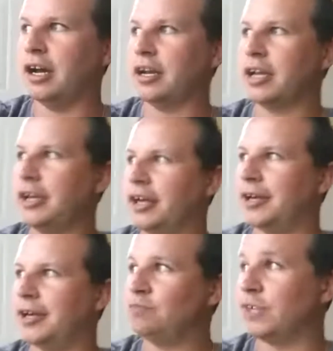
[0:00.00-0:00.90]
I got
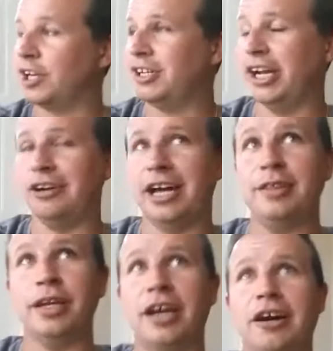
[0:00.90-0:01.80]
hell, I
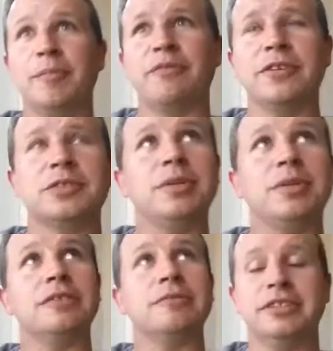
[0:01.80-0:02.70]
think I'll have my first
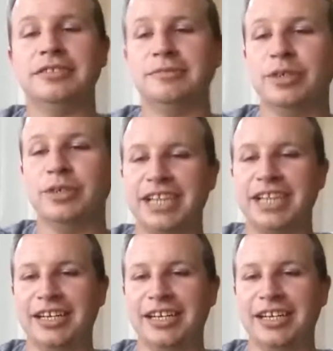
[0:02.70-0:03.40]
blog written tonight.